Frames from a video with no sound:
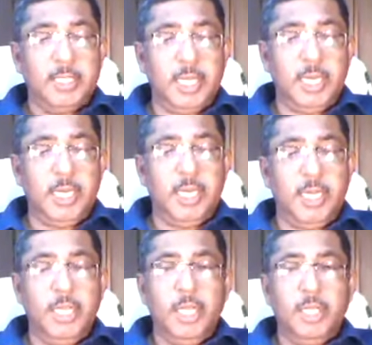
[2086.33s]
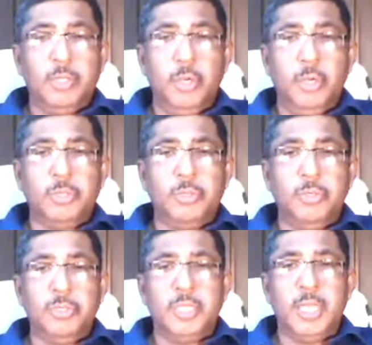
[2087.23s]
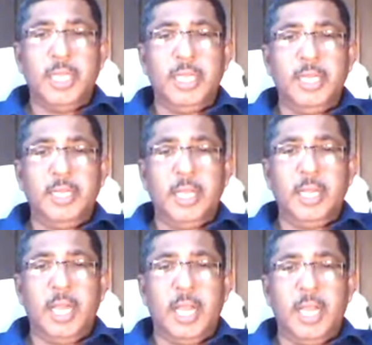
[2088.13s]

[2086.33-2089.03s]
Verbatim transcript: Secondly, those whose inner